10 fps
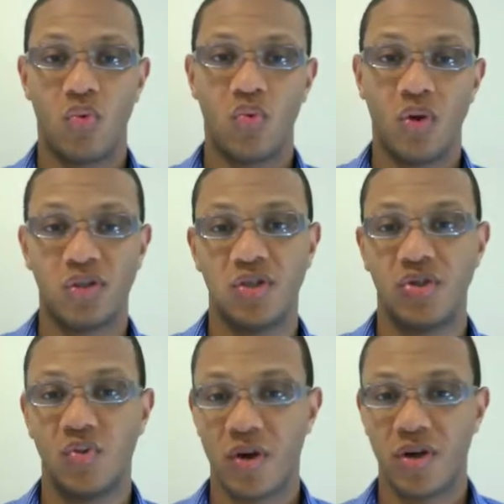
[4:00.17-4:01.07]
what to
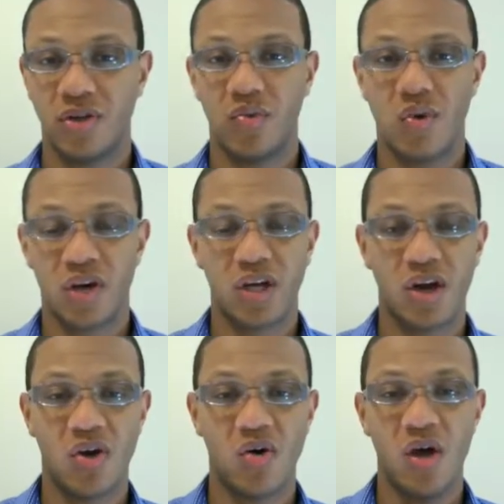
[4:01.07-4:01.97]
do, where to
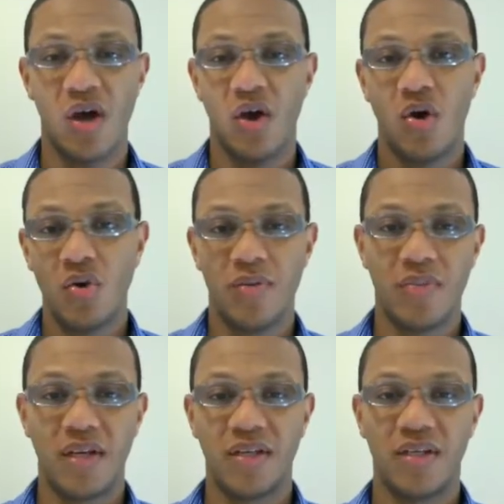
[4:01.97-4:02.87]
go, who to
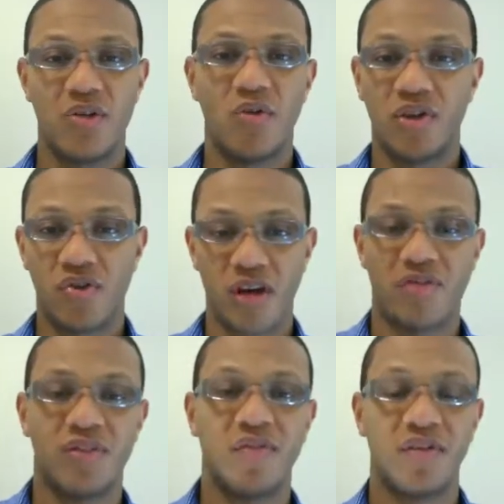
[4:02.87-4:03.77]
meet. You'll attract
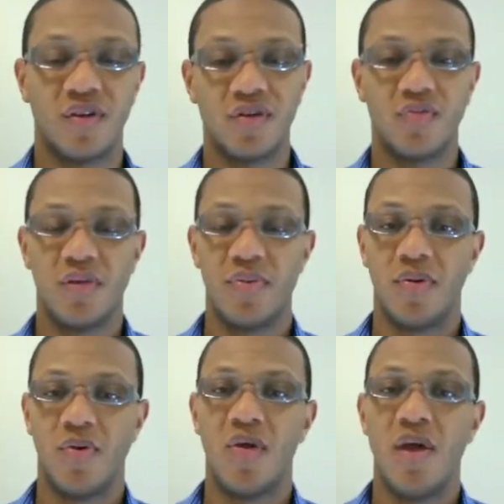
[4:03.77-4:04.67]
yourself to those
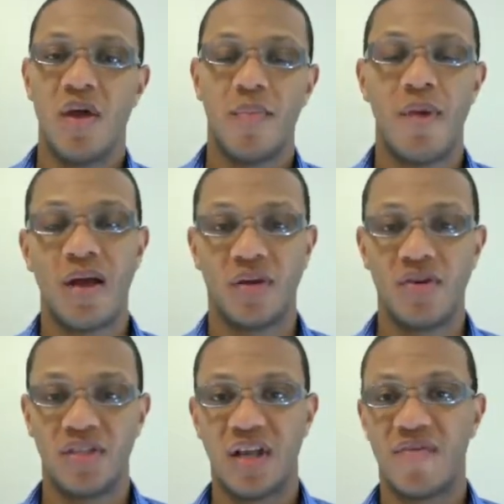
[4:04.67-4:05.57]
people by
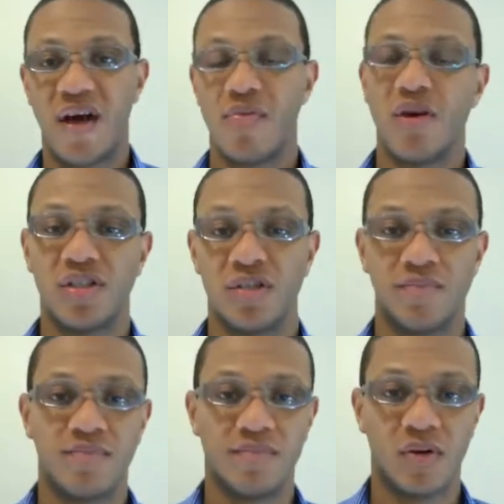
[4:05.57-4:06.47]
increasing that vibration.
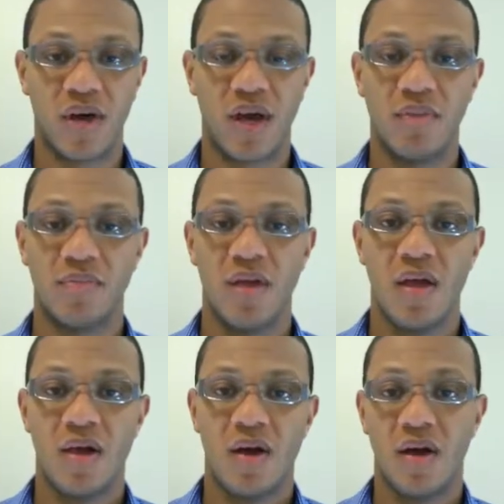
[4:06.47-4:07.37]
Okay?
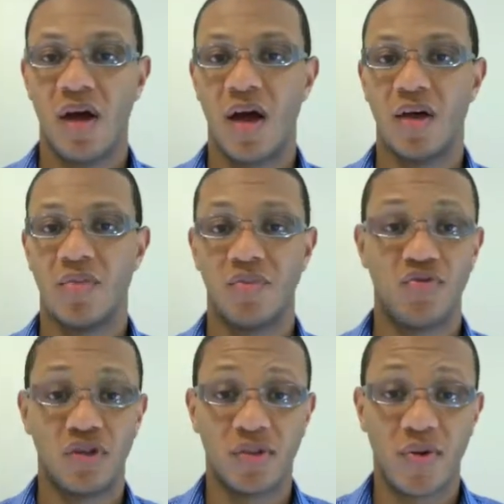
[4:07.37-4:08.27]

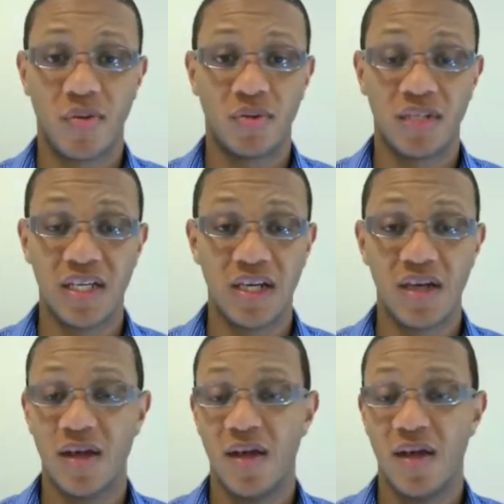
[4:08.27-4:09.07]
Drink some herbal tea,